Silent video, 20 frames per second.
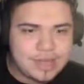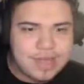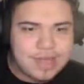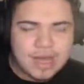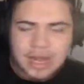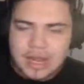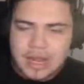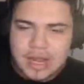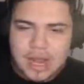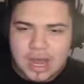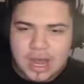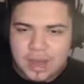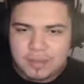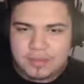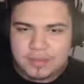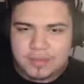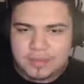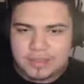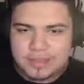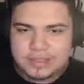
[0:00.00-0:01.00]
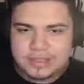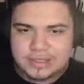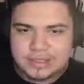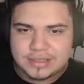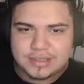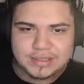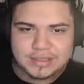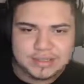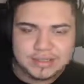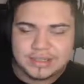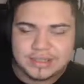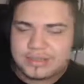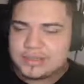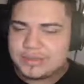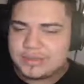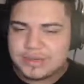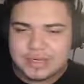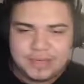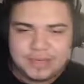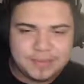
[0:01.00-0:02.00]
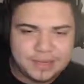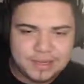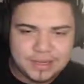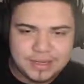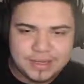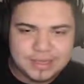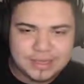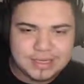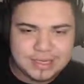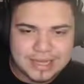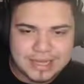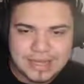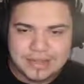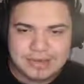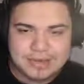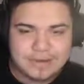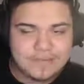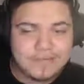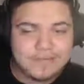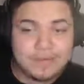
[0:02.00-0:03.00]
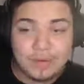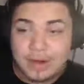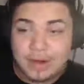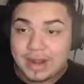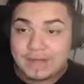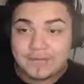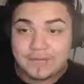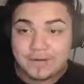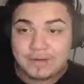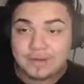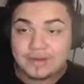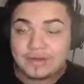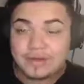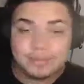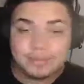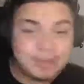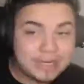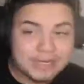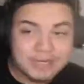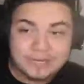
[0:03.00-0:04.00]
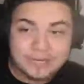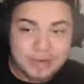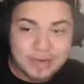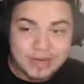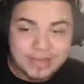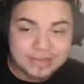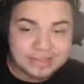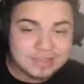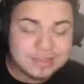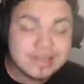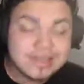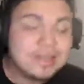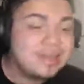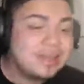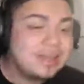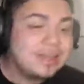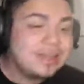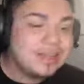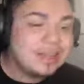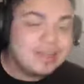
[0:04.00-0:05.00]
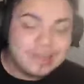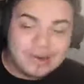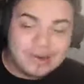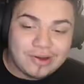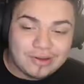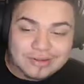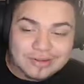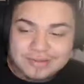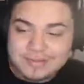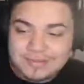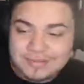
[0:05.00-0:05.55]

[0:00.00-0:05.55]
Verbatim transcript: a combo, basically. So these two need to be together forever. They're best friends. They're awesome.